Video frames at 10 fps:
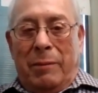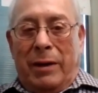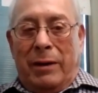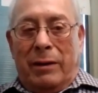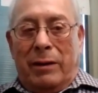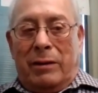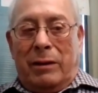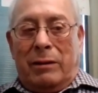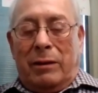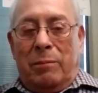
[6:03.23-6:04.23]
But I
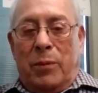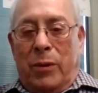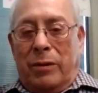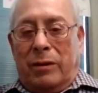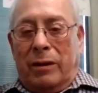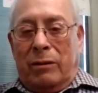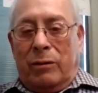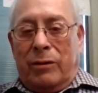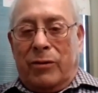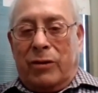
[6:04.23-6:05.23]
think the important thing
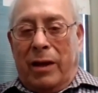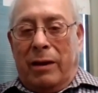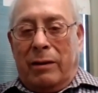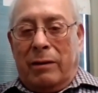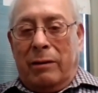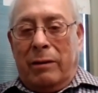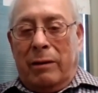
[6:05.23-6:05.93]
to understand,